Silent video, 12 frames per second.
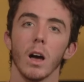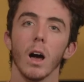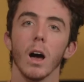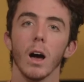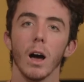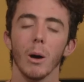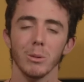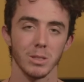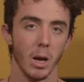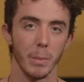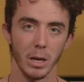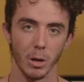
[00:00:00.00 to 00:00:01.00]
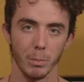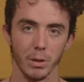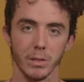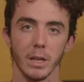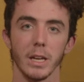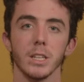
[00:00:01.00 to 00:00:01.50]
I was coming up
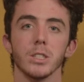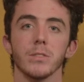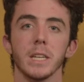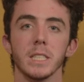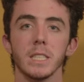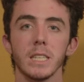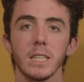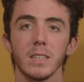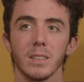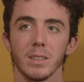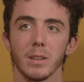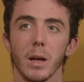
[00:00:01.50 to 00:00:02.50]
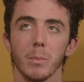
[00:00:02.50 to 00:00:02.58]
on the age of 18.